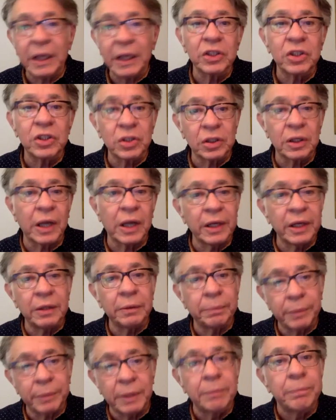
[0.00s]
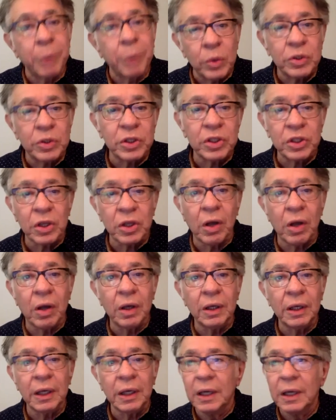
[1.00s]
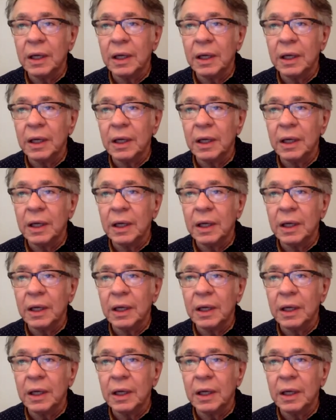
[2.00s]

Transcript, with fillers: a how do you compose a song,